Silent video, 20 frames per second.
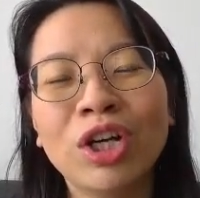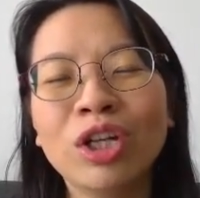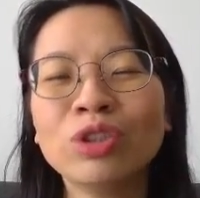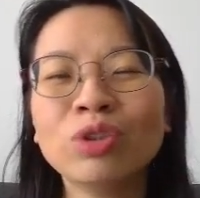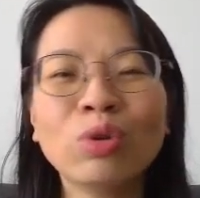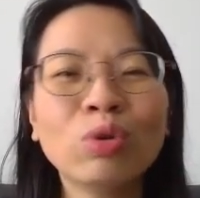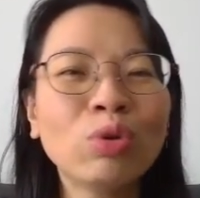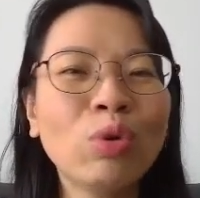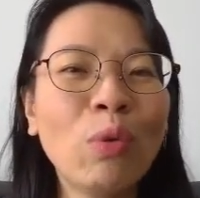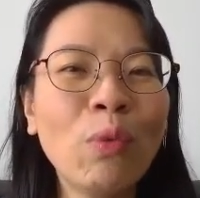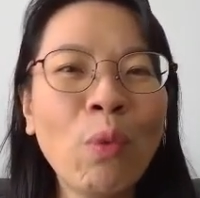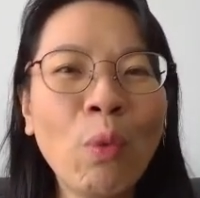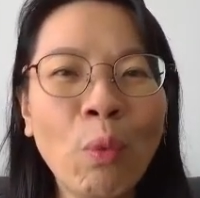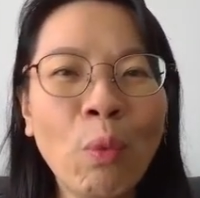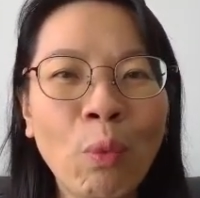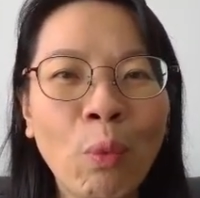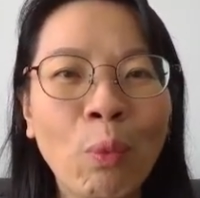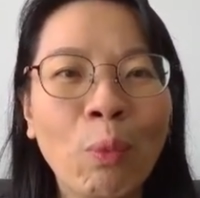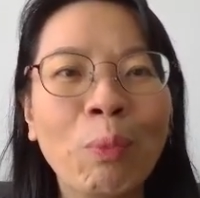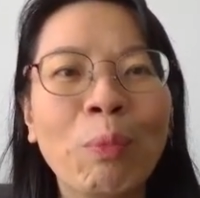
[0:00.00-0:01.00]
So
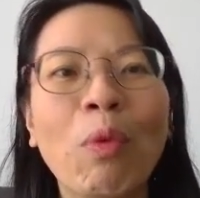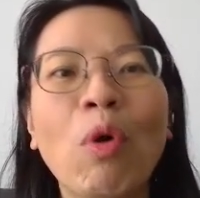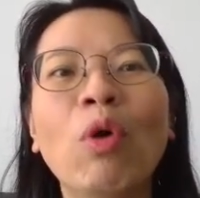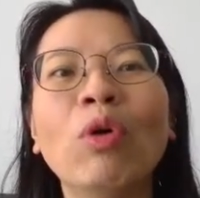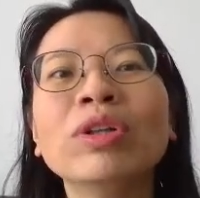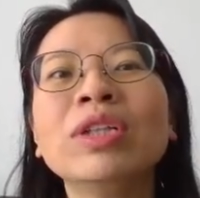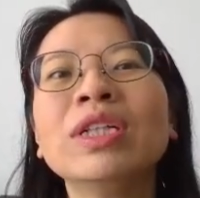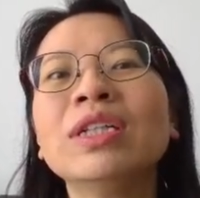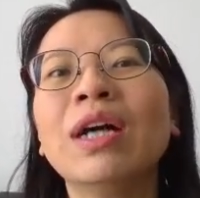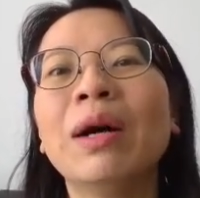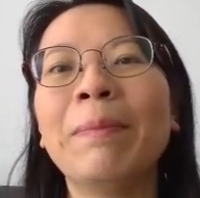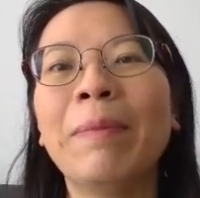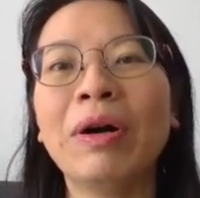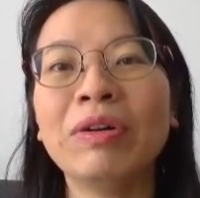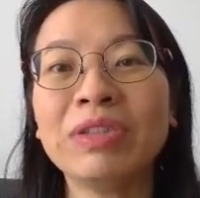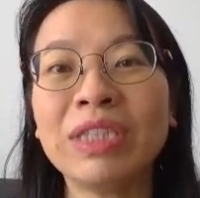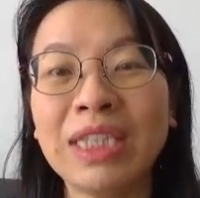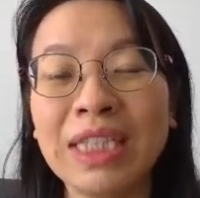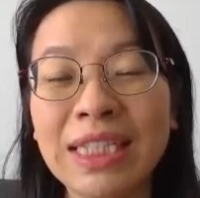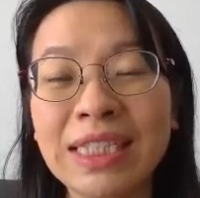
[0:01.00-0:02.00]
don't bother
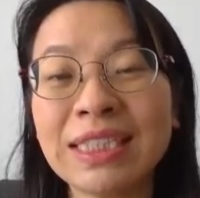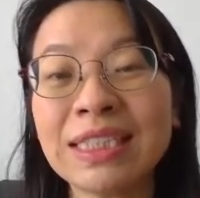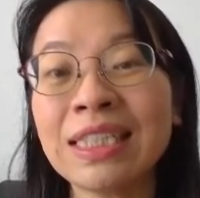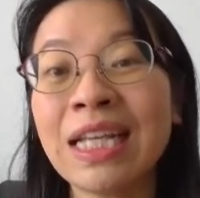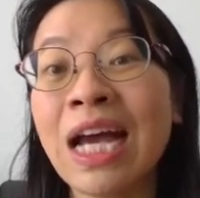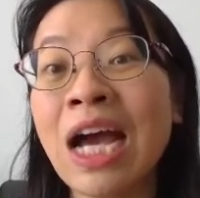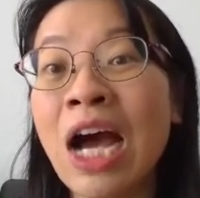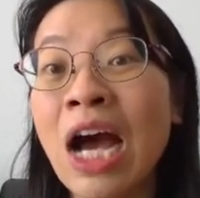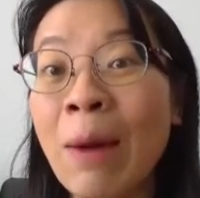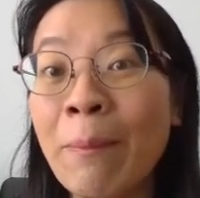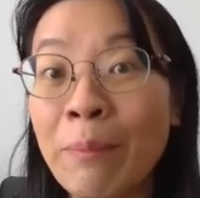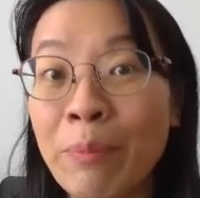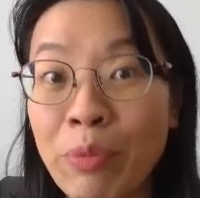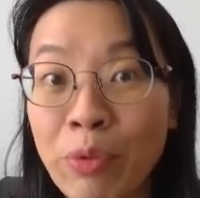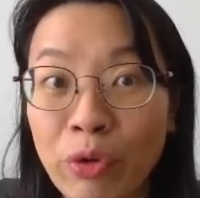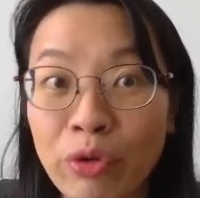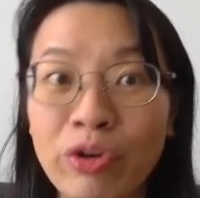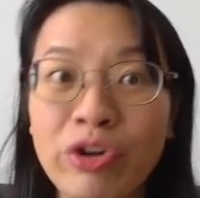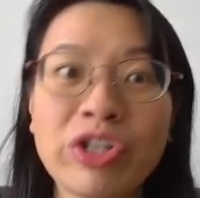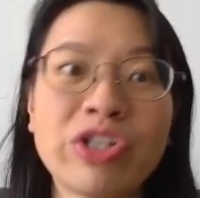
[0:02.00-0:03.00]
about this
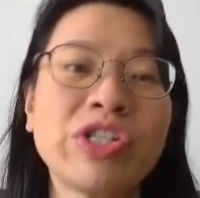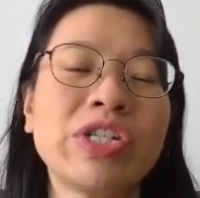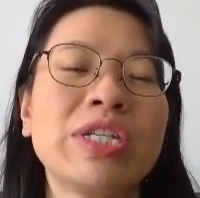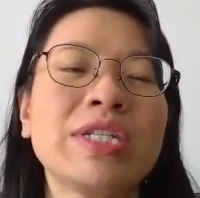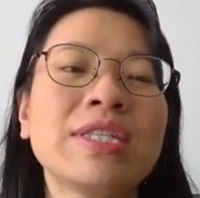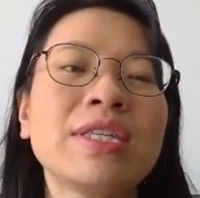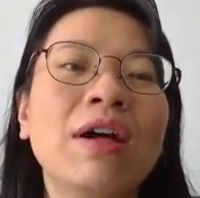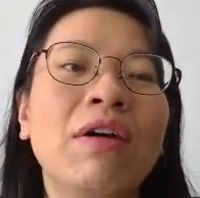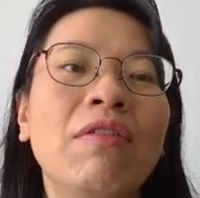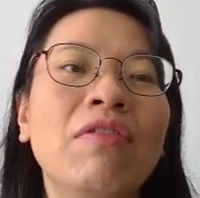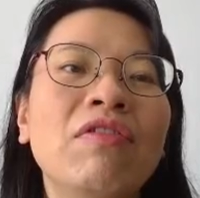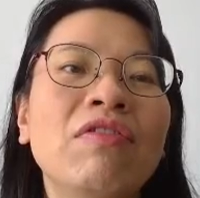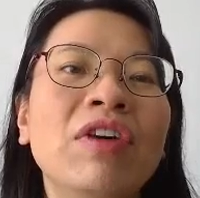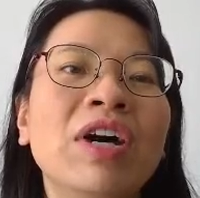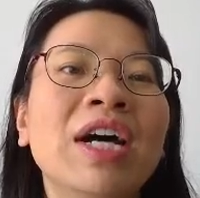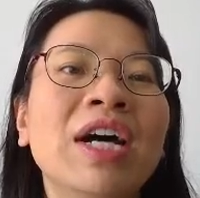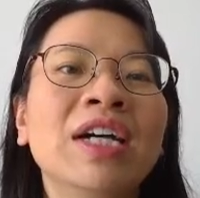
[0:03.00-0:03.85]
brokerage itself.